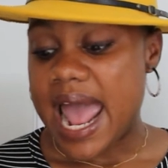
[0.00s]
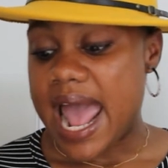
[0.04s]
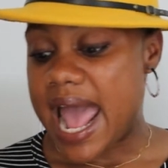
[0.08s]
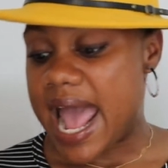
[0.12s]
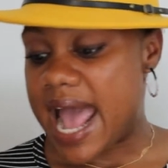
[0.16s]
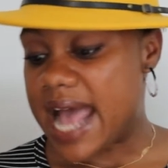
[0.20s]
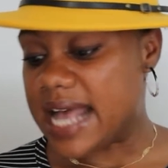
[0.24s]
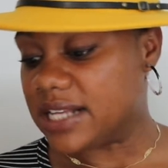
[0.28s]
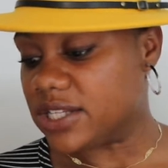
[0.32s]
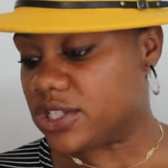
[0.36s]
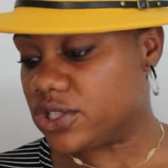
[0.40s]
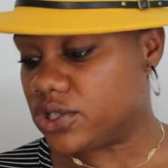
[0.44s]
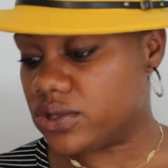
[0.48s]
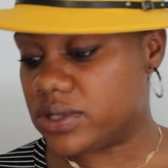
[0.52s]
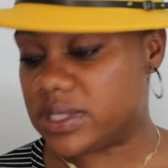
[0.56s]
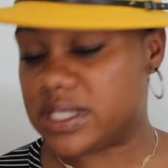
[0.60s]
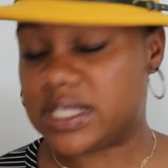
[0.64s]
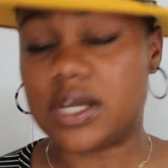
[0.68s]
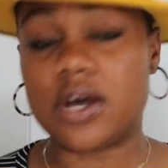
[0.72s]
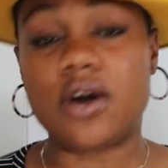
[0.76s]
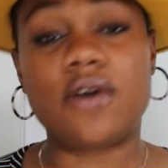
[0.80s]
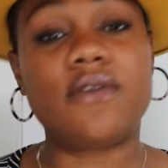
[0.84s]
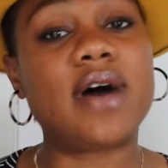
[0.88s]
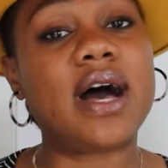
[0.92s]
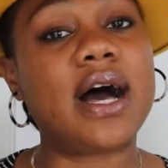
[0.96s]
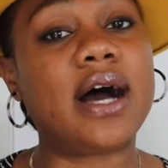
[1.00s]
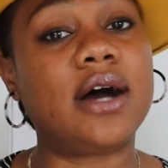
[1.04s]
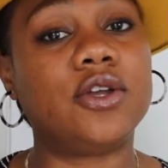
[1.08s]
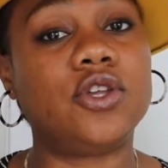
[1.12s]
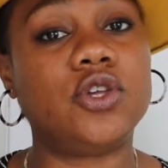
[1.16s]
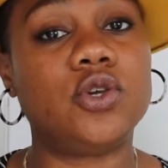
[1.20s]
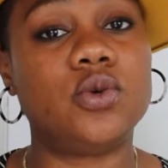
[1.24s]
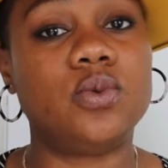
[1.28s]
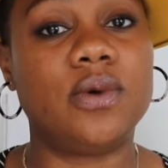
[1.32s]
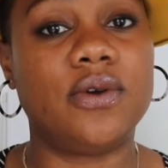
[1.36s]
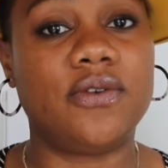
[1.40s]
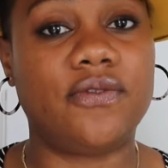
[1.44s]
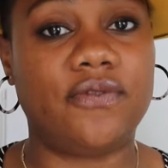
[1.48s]
Ask yourself how
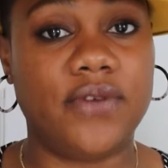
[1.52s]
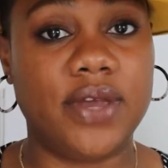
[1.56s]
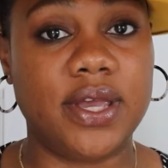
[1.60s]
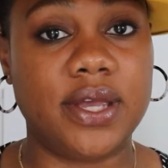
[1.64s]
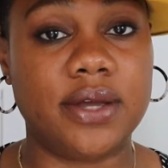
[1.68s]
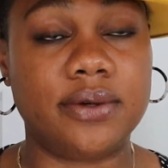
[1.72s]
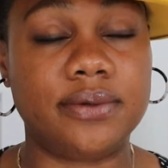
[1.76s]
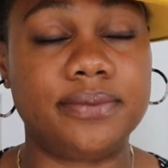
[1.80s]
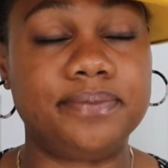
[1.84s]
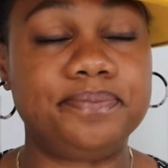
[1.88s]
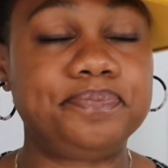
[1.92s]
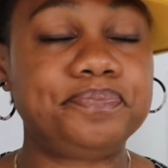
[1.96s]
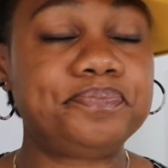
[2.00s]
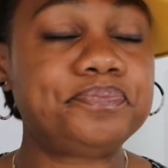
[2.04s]
you would feel.